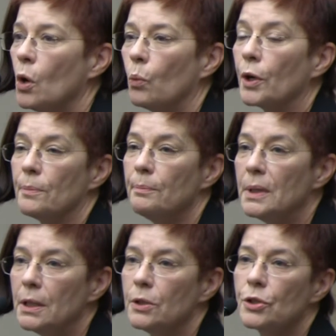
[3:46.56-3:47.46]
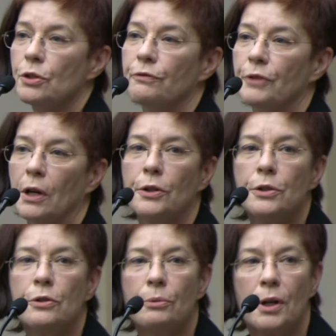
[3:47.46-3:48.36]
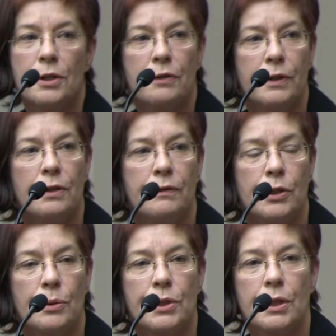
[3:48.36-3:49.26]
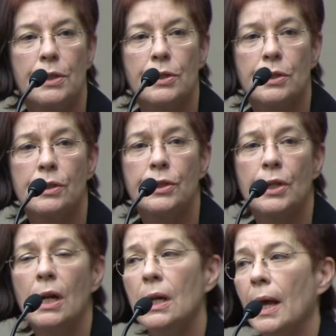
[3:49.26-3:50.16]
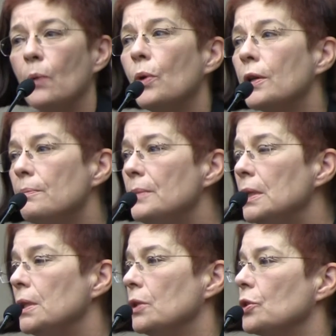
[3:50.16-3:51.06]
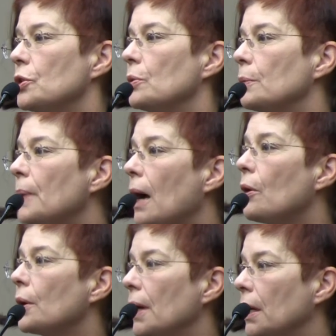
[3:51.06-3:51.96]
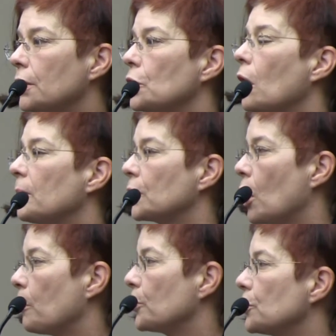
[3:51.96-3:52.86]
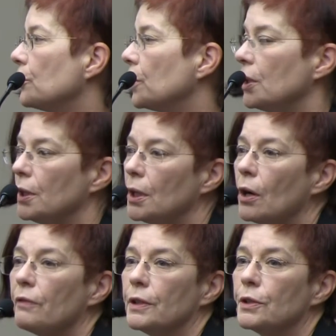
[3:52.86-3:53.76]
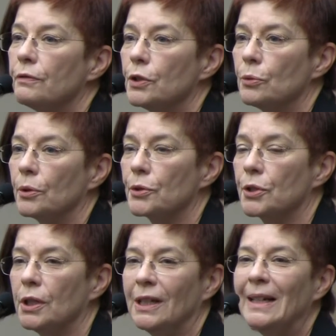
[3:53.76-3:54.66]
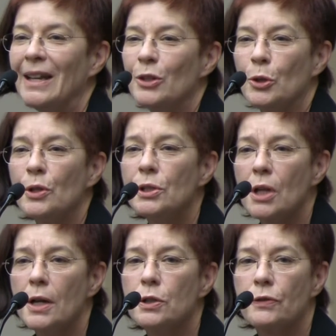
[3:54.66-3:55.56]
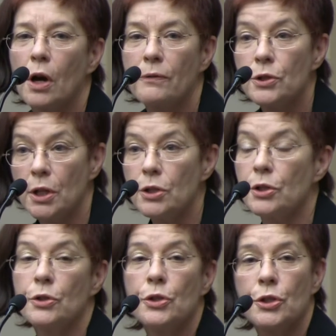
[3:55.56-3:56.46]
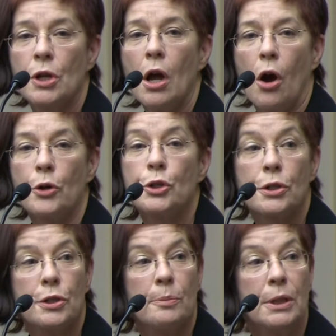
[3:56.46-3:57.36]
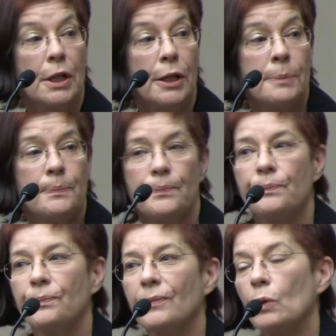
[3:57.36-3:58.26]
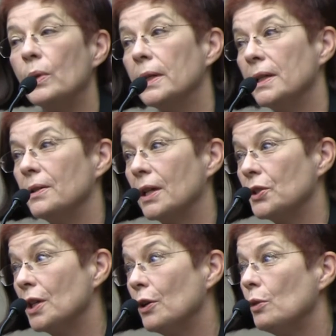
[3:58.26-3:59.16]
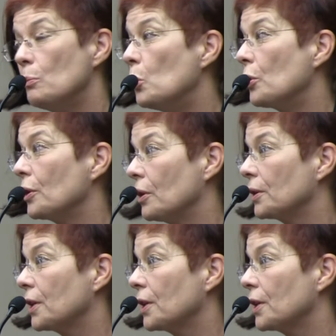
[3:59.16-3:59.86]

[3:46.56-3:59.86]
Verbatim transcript: what it means to value the rights of individual citizens, and what it means to empower economic opportunity of individuals. So these kinds of conversations are just the beginning. We can tell more are